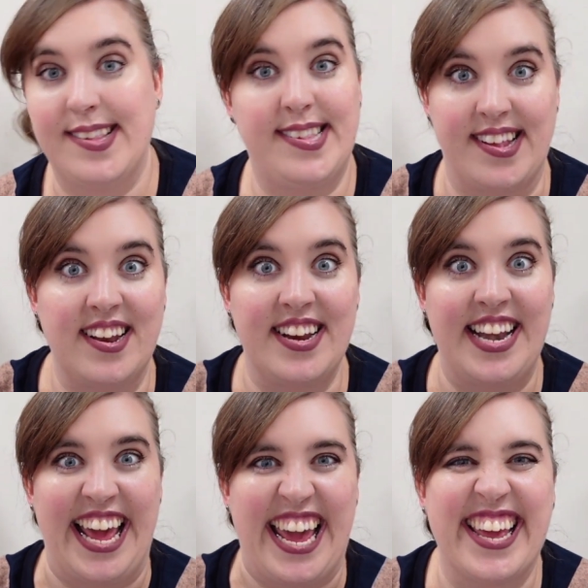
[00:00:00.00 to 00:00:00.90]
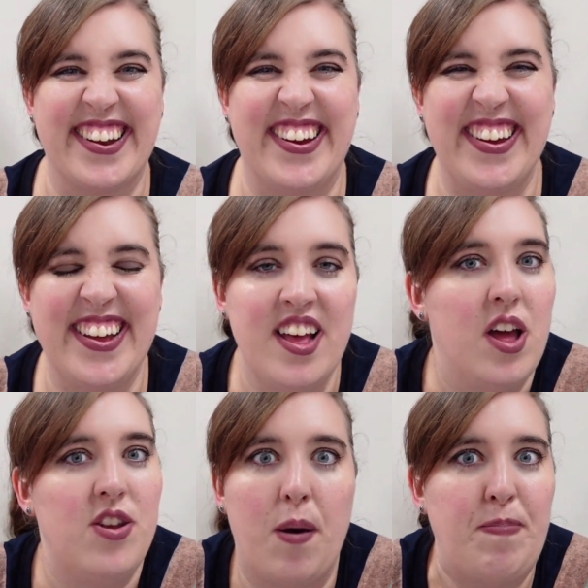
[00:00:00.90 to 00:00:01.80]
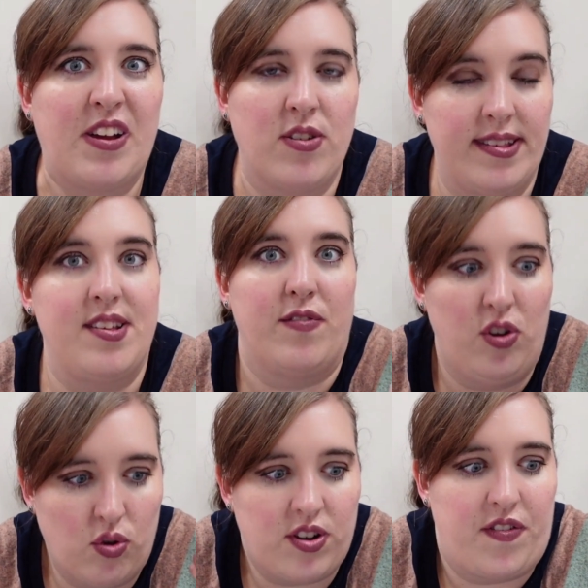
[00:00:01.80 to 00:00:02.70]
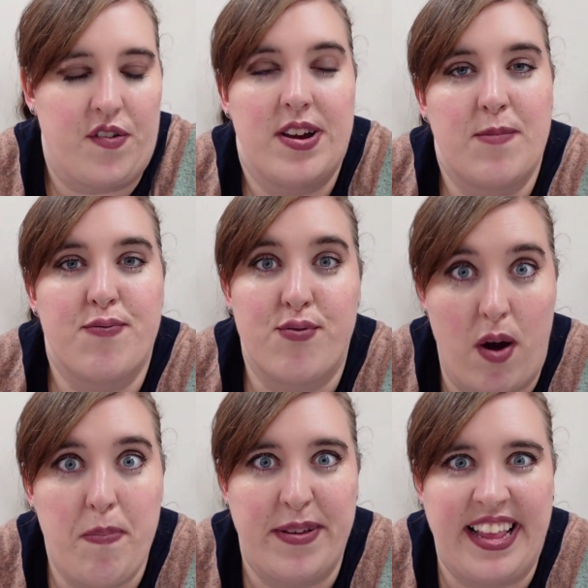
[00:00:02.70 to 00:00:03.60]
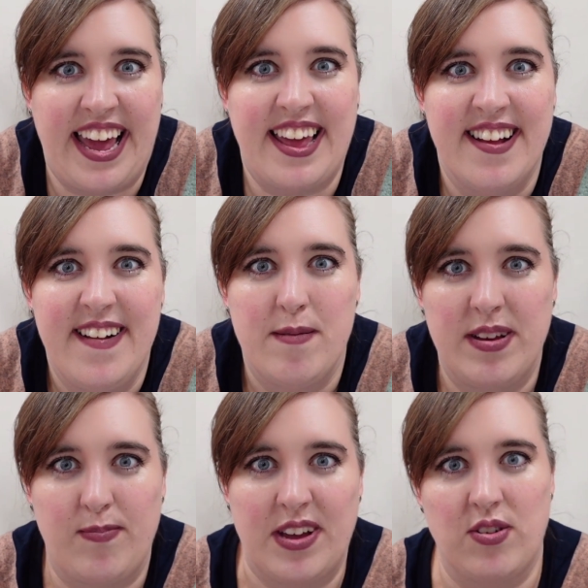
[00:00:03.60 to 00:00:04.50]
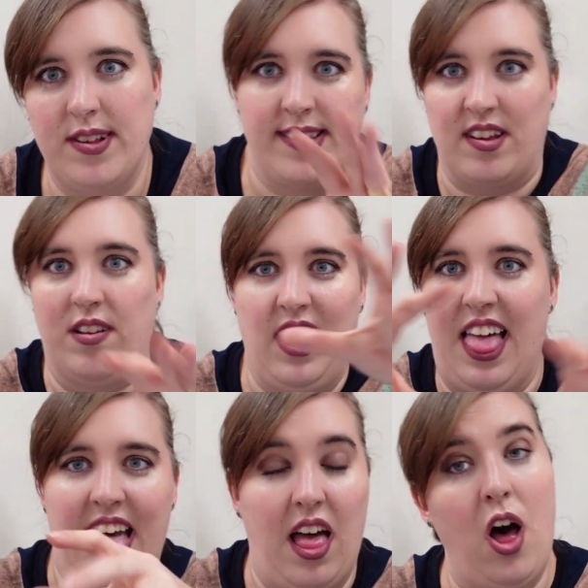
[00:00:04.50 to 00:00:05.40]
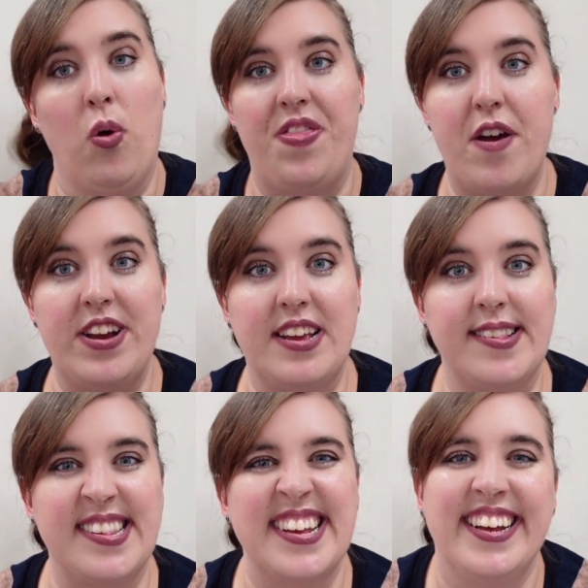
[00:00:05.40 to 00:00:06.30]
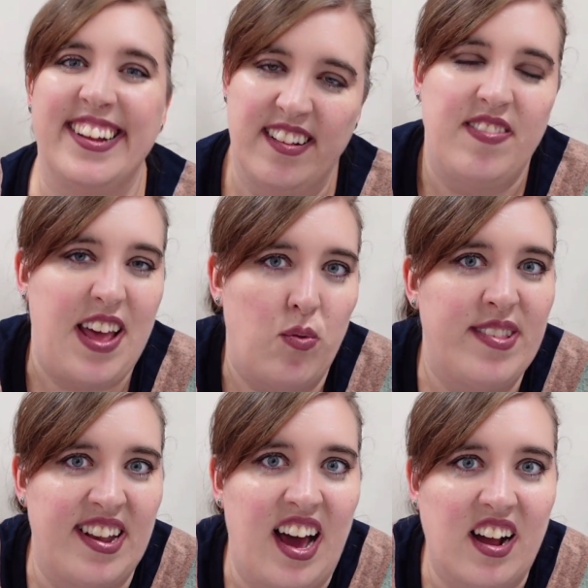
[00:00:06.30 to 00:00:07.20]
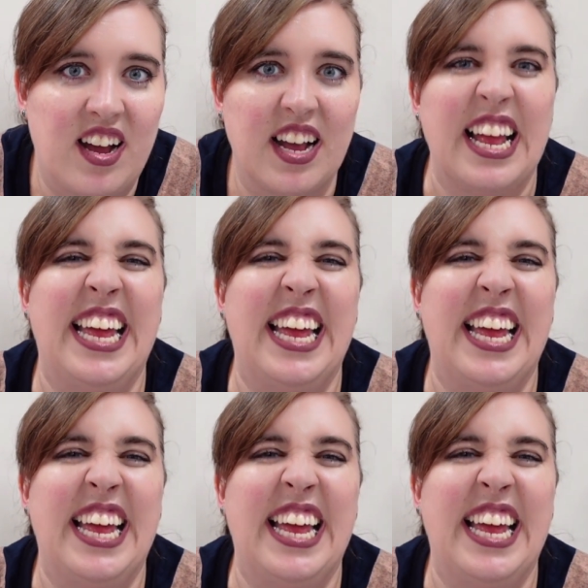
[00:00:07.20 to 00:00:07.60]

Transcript: suddenly, you know, not because you've looked for it properly, but because you're, ah, oh, there it is. That was luck.